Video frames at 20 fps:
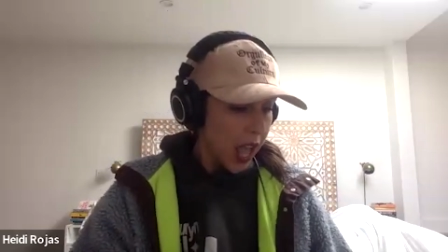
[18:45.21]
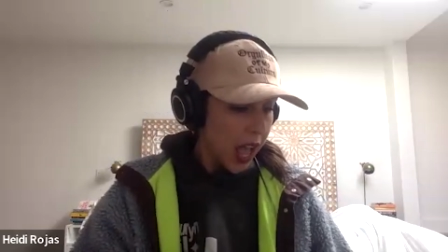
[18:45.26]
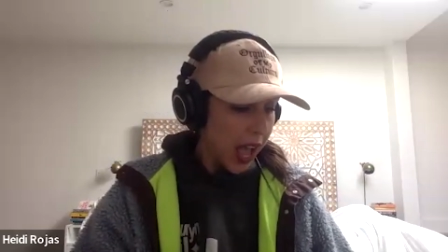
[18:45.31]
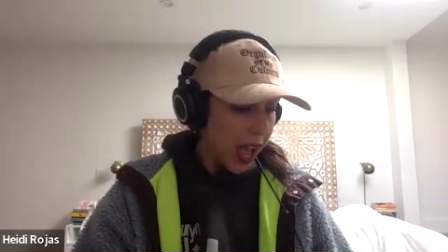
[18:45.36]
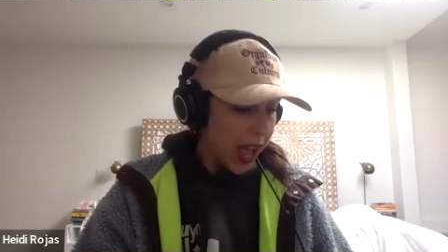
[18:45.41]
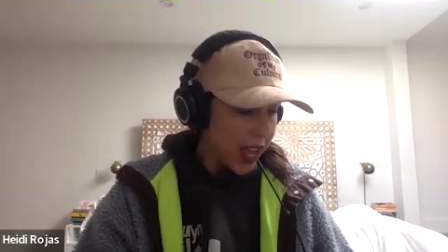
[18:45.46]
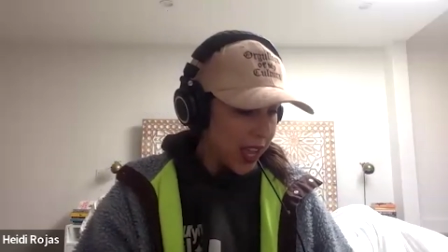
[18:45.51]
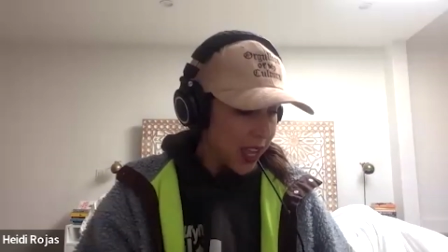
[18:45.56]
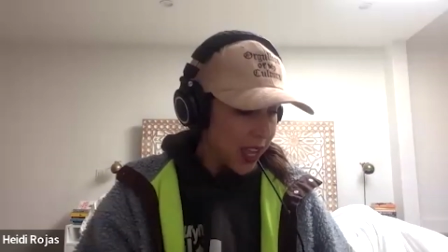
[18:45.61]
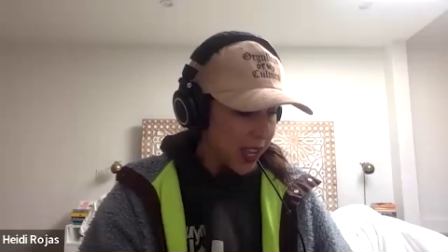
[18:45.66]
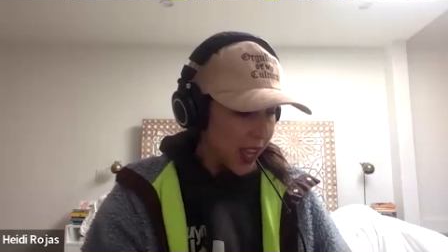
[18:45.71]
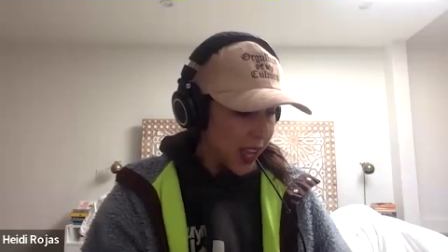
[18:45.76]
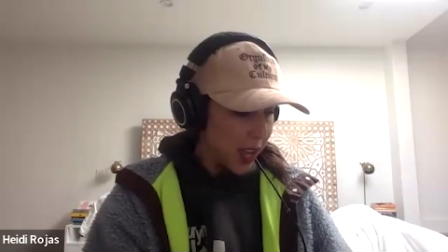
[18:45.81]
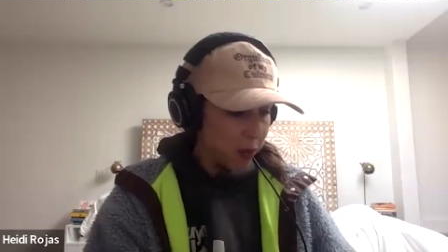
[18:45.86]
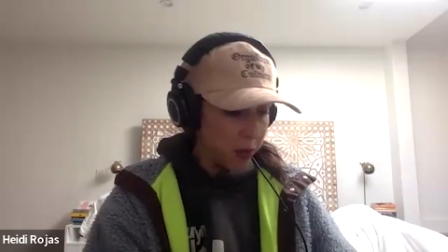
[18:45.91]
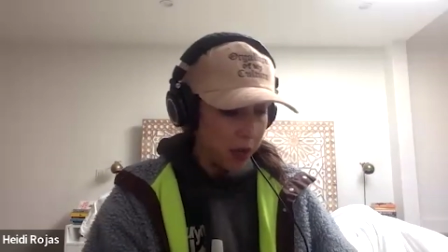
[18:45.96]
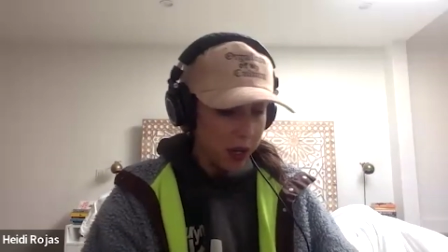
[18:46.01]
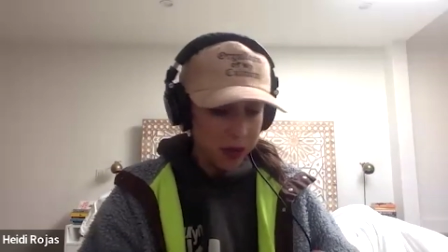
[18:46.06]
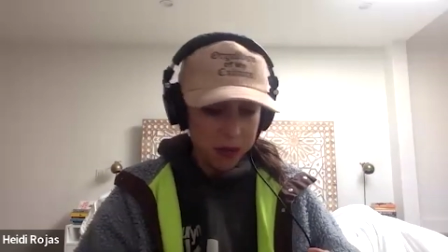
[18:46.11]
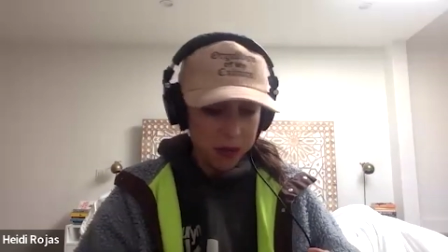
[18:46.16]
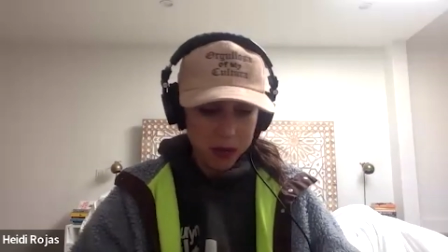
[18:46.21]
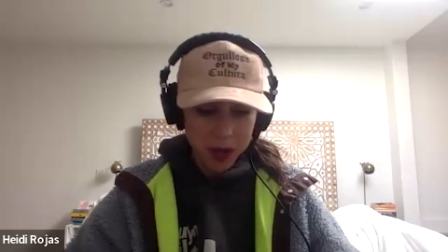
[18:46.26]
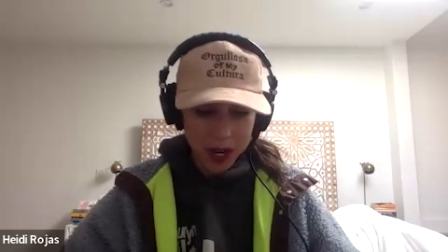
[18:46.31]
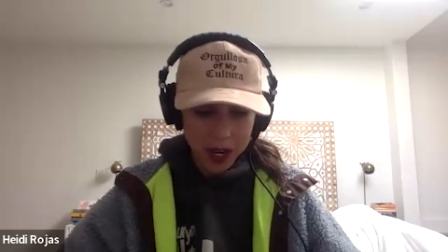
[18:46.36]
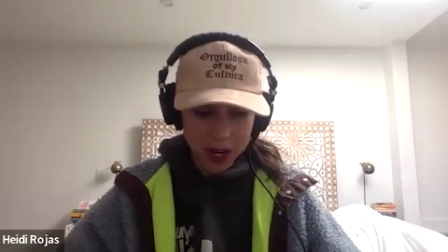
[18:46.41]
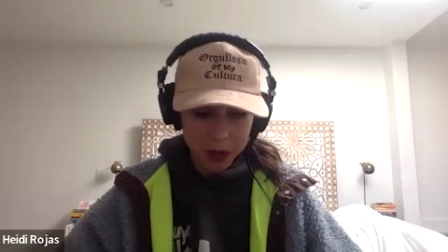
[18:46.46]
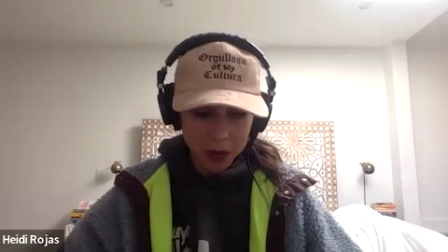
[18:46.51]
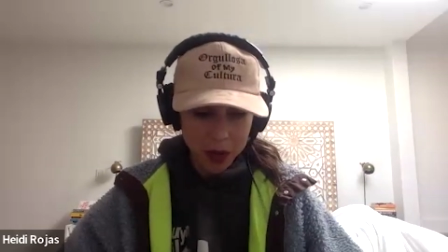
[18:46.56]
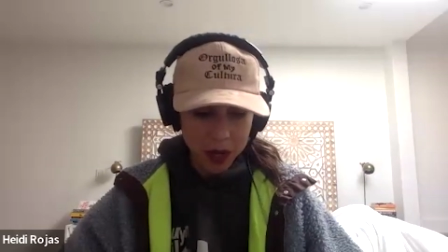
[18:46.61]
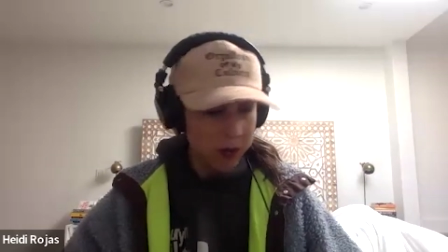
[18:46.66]
I
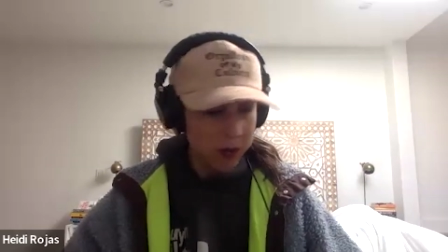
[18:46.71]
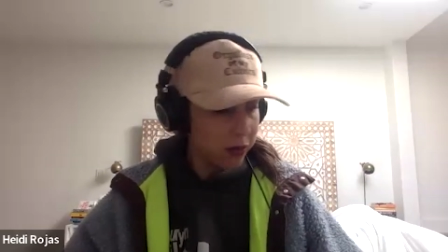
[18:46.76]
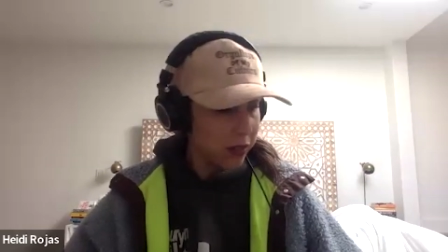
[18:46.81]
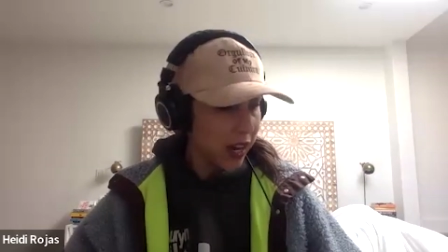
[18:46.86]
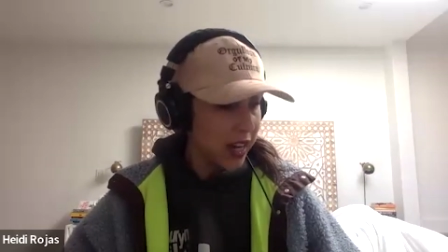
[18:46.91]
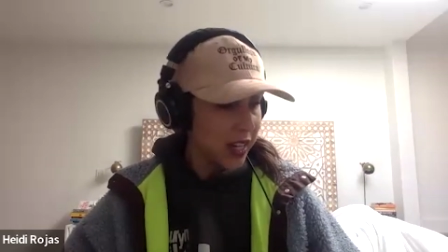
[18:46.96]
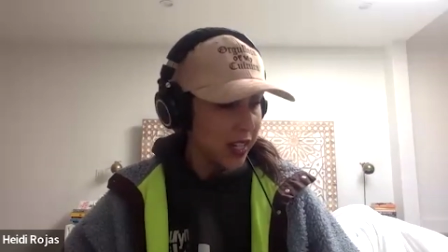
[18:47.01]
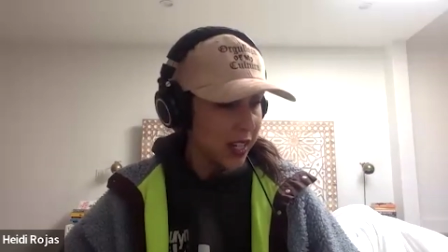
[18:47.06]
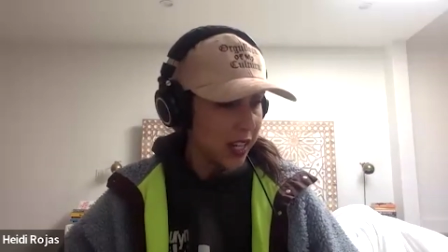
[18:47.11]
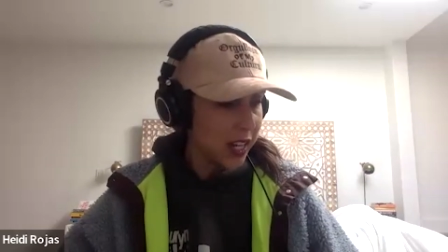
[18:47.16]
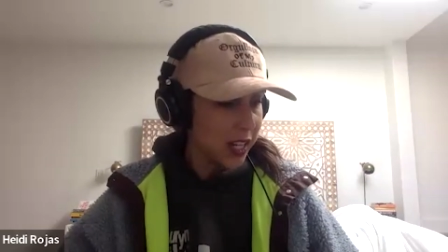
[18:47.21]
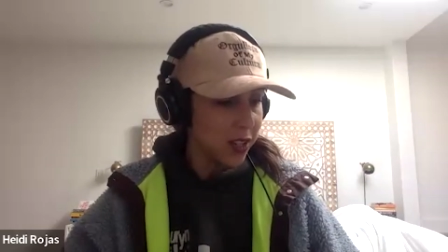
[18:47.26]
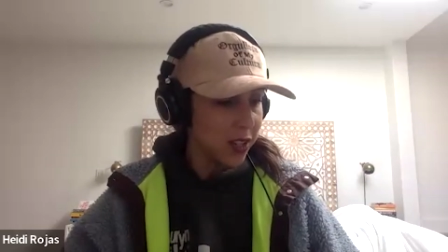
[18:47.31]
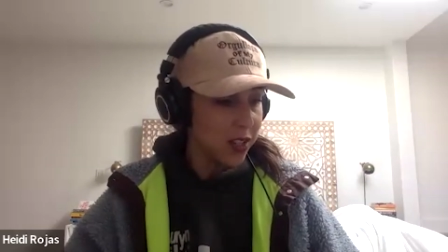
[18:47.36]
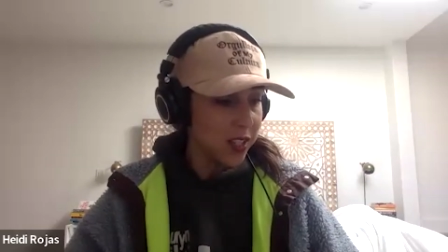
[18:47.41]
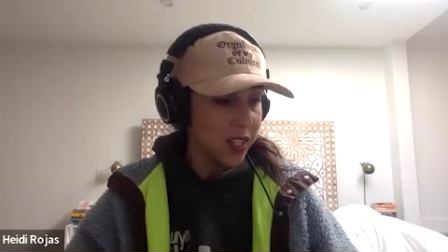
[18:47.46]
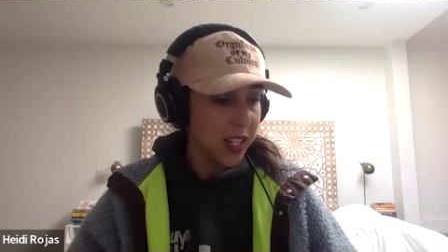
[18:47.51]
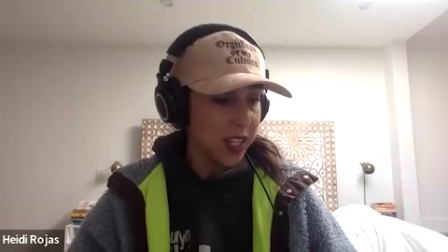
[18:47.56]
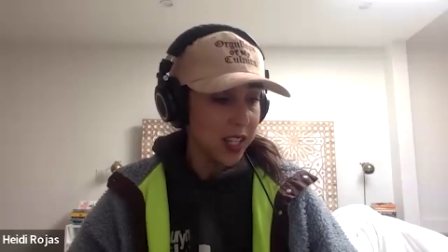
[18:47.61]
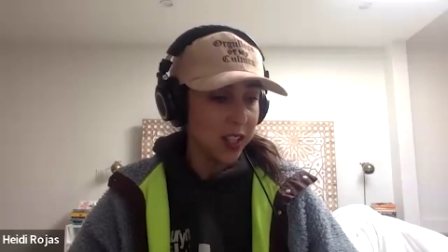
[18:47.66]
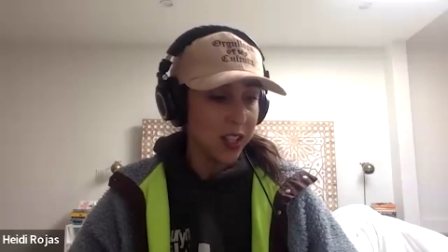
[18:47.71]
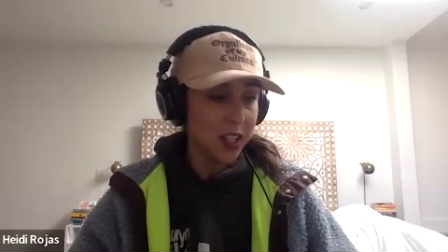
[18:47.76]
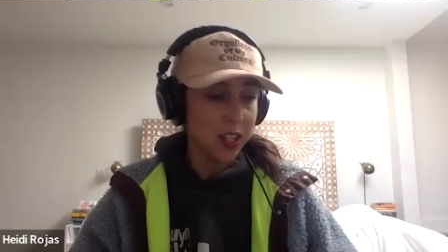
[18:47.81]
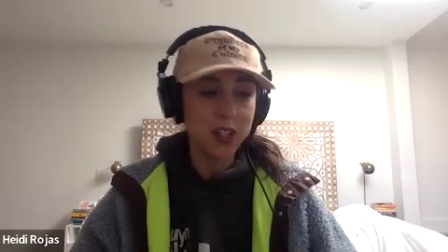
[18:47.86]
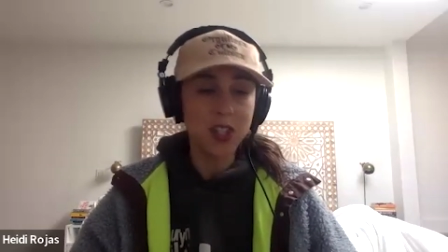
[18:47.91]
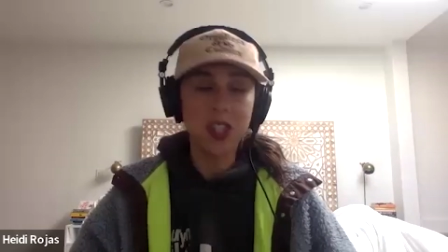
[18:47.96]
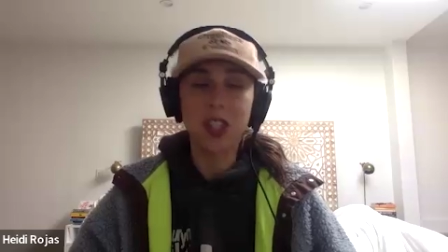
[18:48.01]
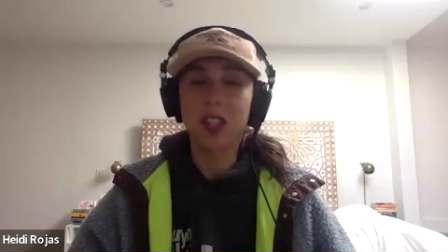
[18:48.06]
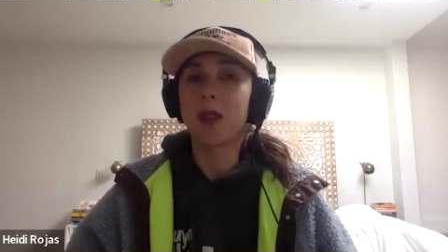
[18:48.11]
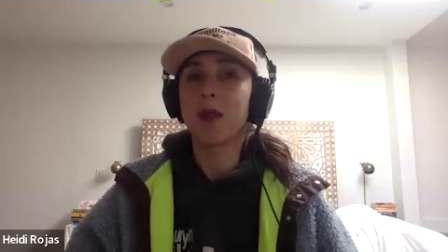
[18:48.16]
had one friend and I used to eat
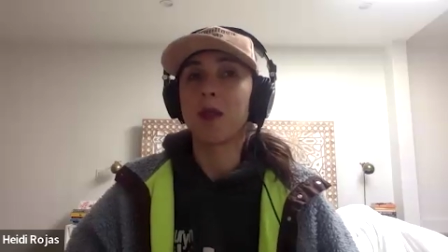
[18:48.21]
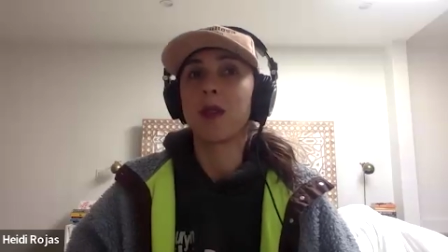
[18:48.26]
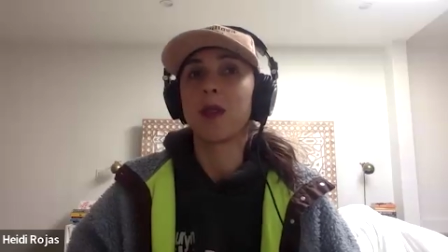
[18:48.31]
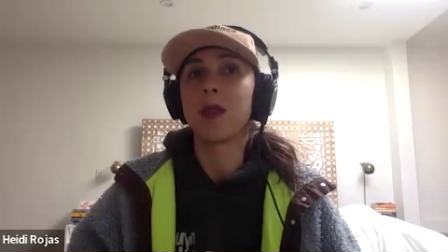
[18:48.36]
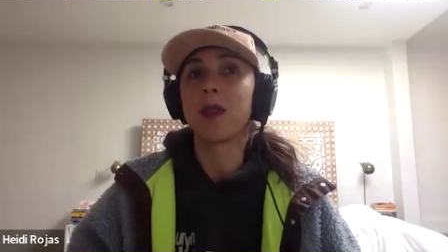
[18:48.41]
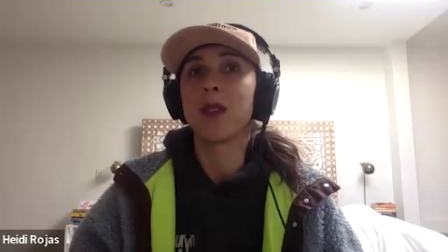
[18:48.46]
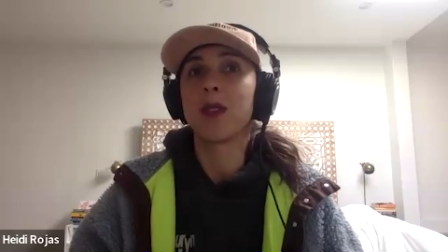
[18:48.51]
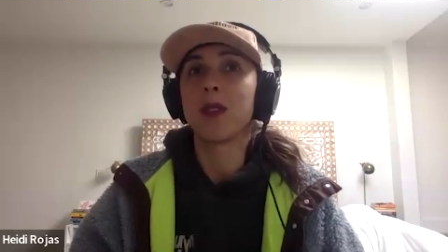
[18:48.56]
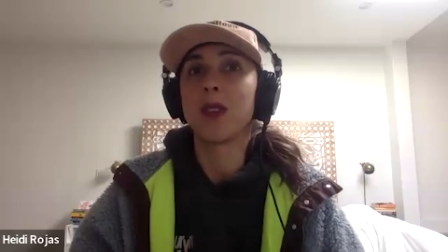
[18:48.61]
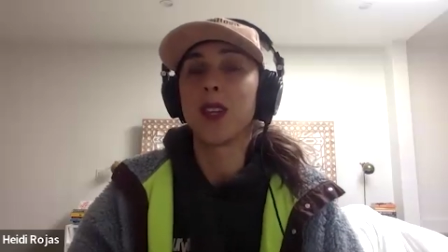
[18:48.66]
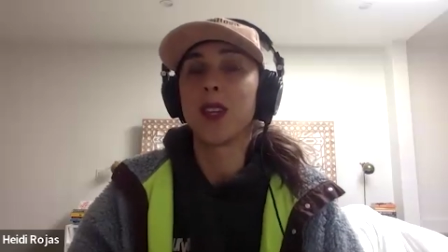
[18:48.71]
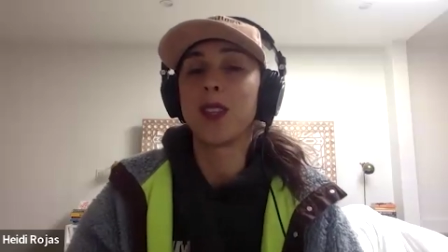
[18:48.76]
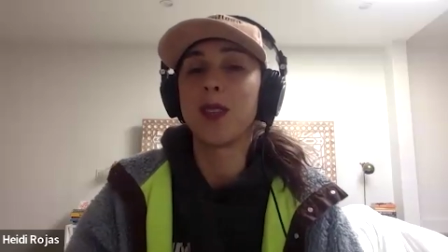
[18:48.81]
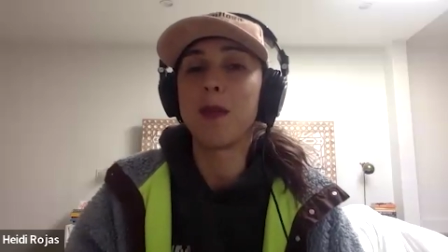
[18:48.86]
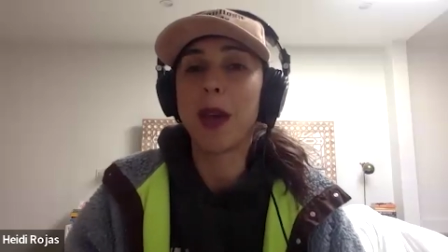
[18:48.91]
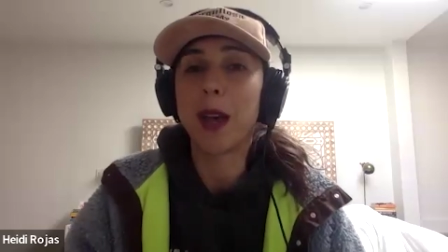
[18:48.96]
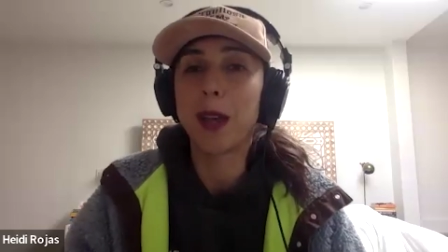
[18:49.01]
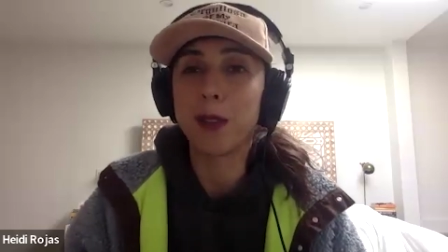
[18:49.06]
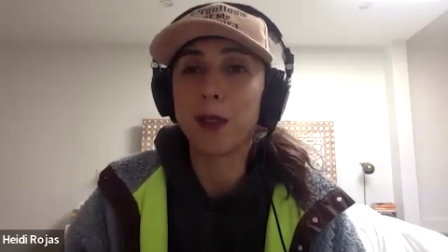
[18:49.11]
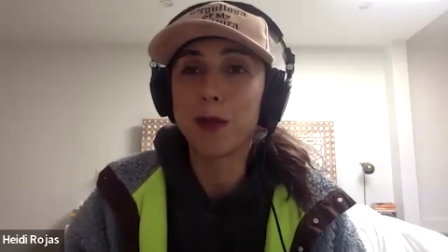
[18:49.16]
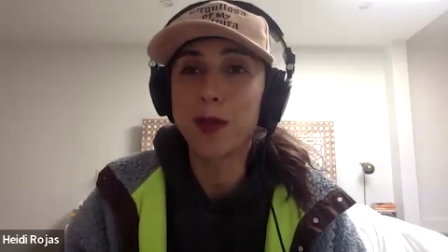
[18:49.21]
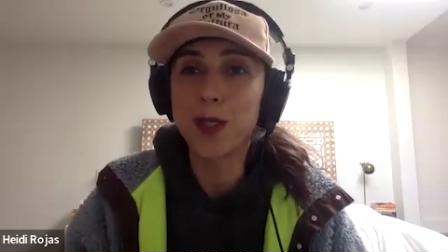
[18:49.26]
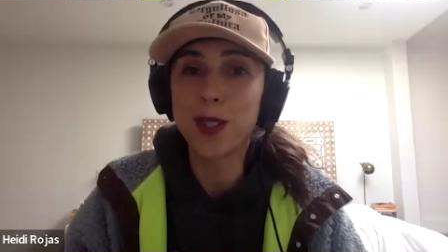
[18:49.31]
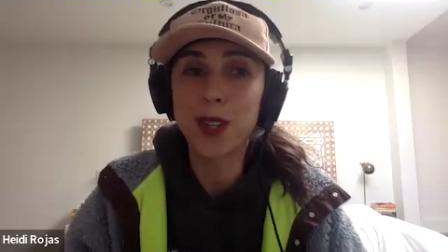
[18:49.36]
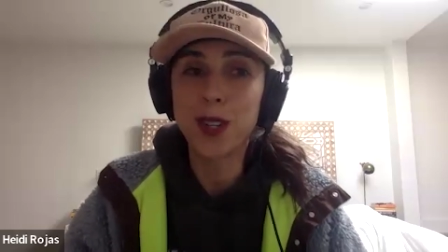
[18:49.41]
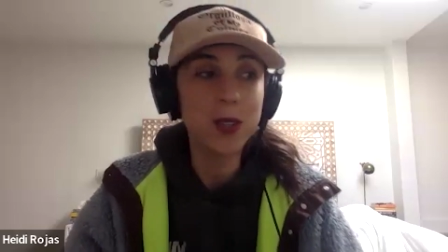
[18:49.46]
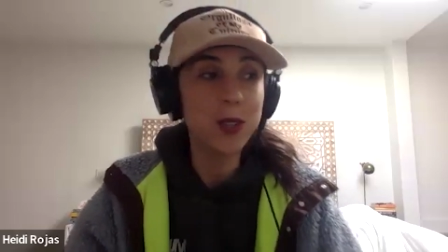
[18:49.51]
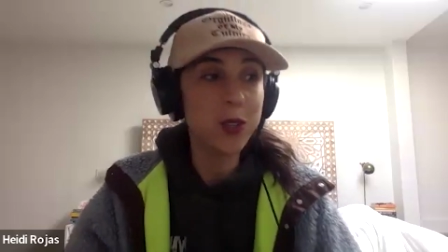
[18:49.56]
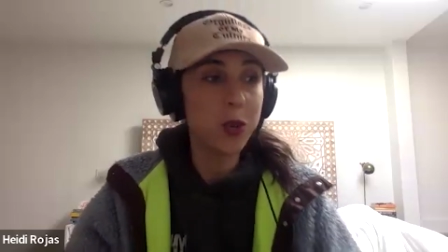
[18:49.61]
lunch in the bathroom stall.